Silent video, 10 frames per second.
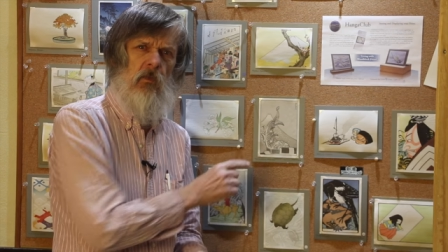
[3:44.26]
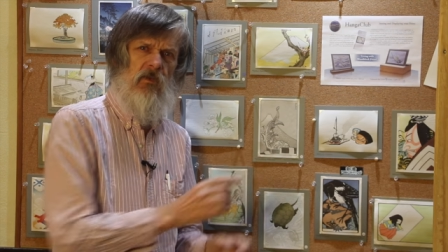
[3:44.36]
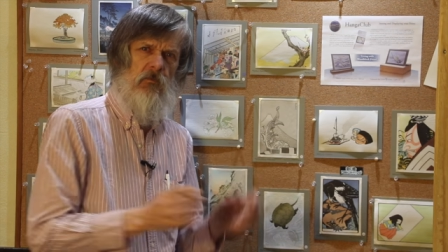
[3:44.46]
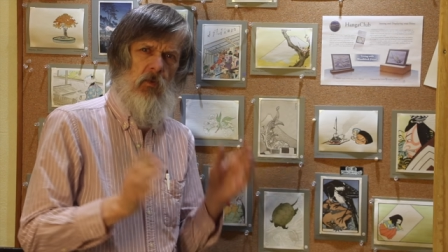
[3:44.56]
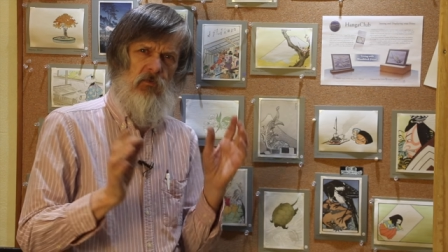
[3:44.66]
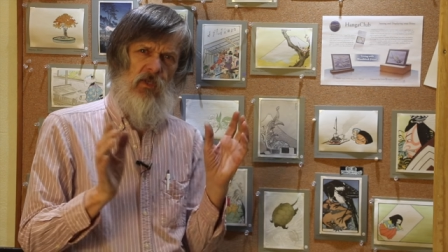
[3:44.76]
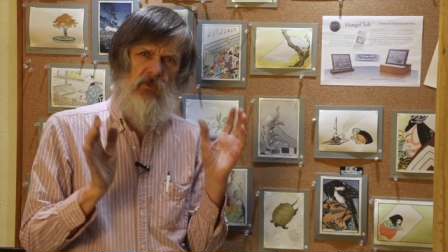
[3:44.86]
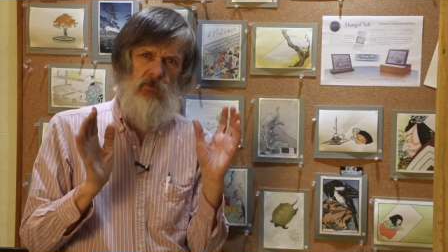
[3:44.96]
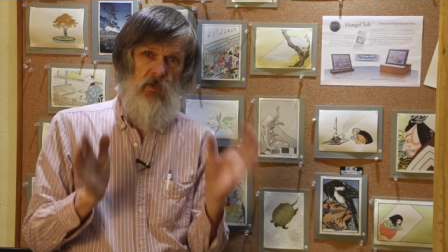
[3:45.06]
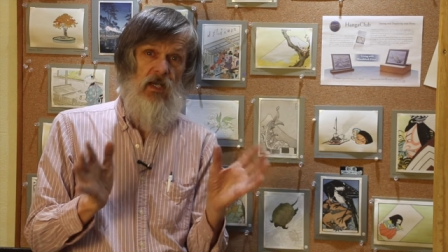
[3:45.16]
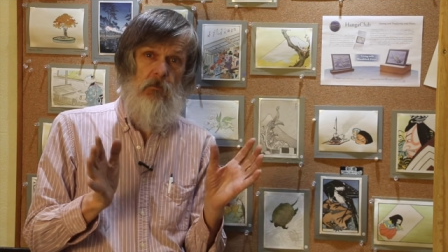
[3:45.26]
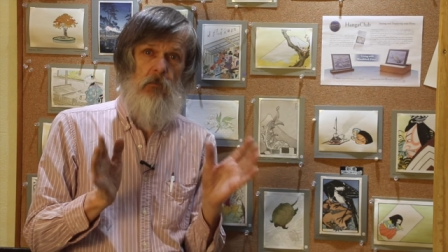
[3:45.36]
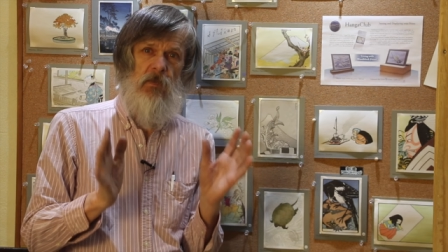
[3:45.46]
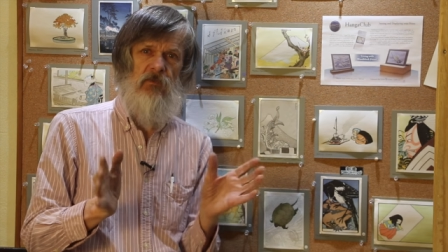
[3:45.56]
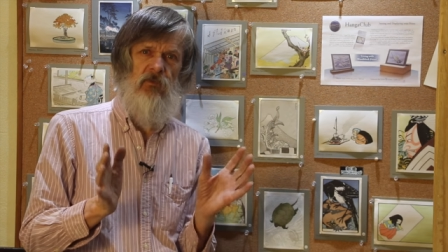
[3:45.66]
one of the most
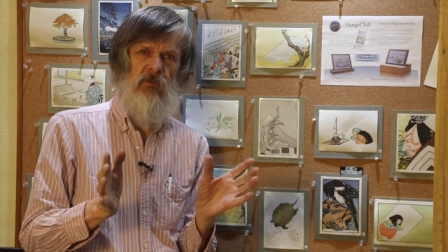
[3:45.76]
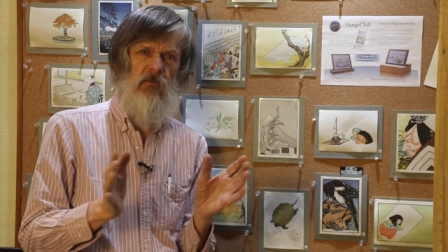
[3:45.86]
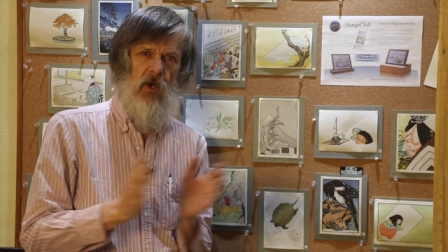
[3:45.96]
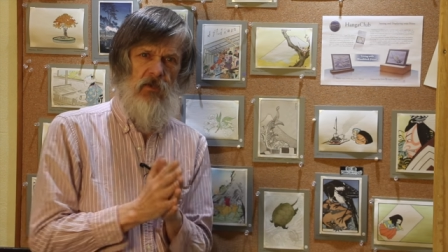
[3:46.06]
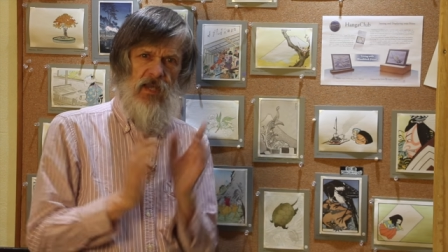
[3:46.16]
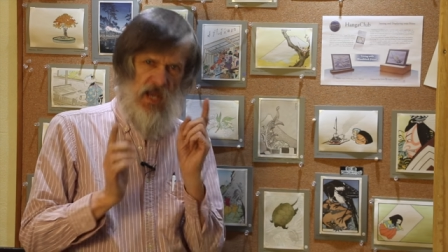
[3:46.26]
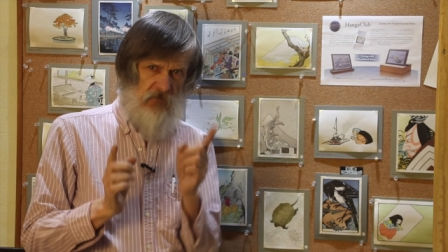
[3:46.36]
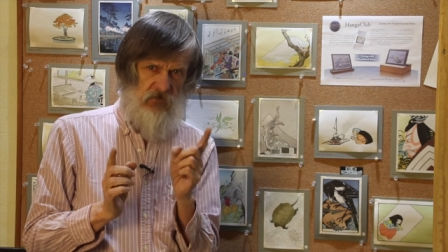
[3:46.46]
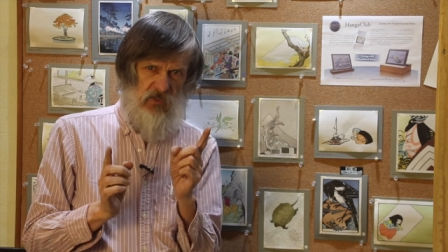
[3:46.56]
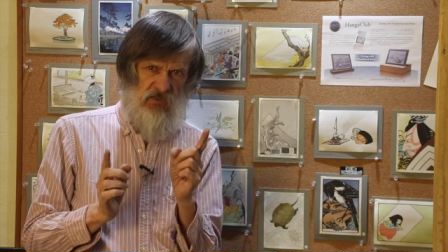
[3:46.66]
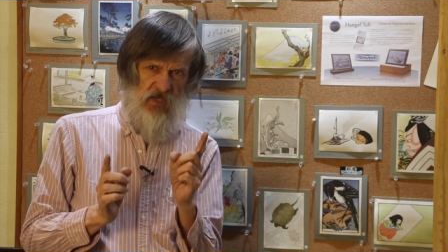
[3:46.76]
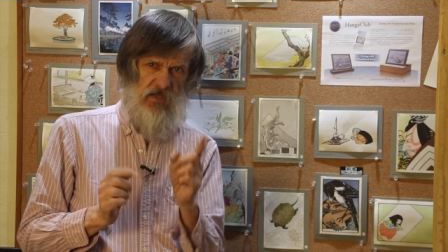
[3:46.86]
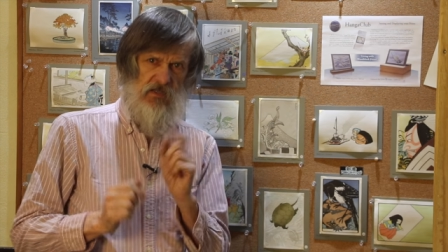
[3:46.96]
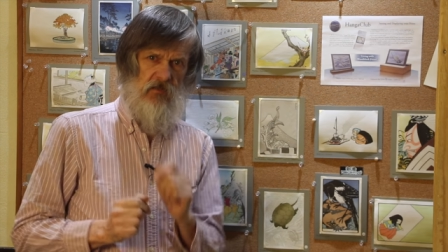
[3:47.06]
incredible pieces of art ever designed,